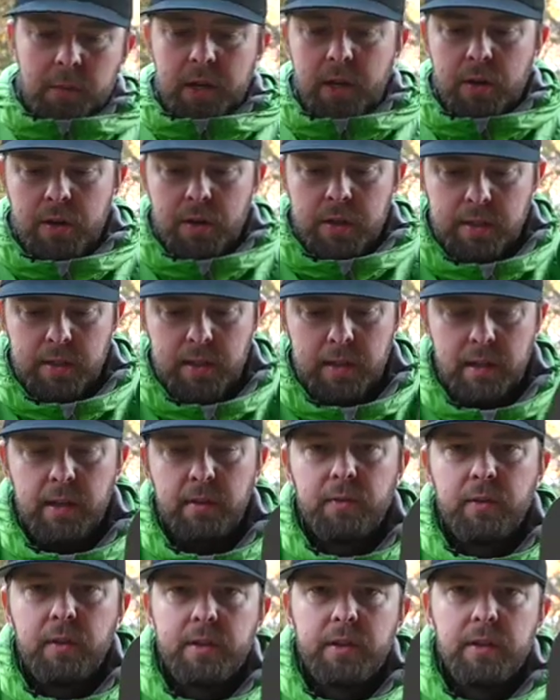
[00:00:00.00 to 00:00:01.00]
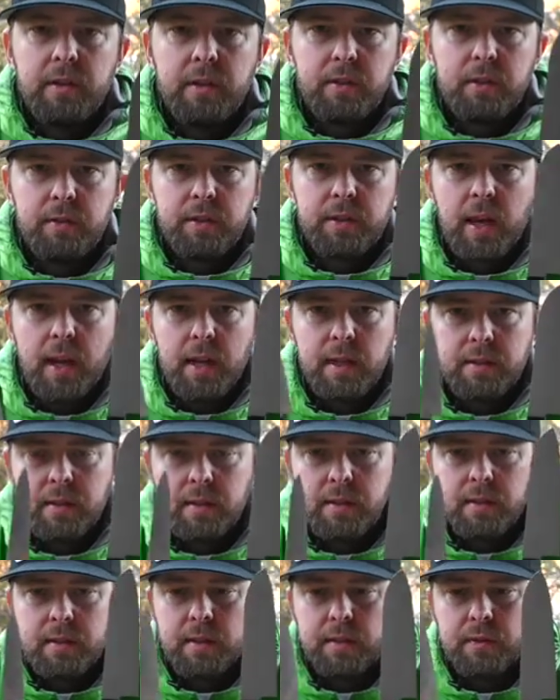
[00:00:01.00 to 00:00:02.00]
here you can see the difference in the two
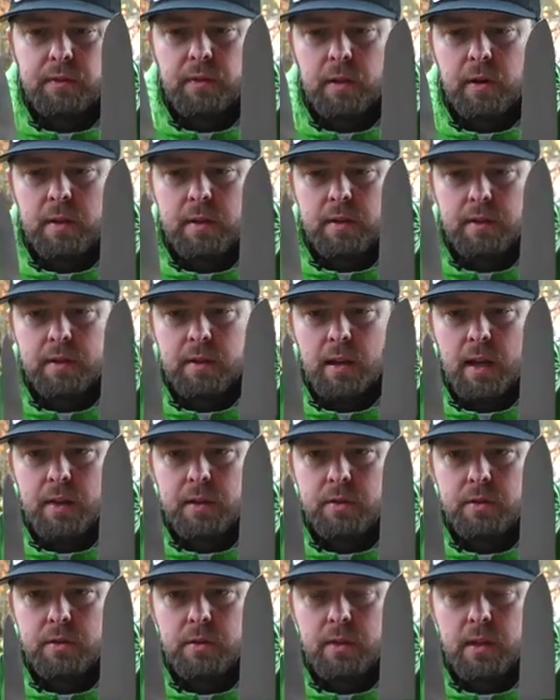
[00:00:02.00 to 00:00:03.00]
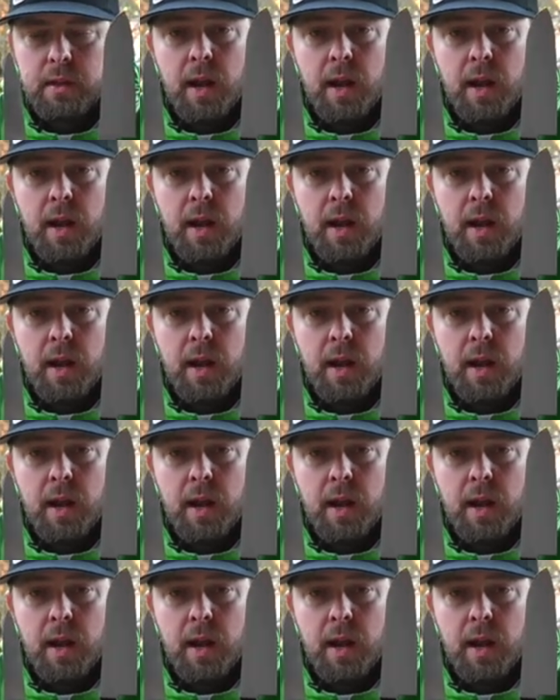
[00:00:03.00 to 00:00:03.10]
sizes as far as the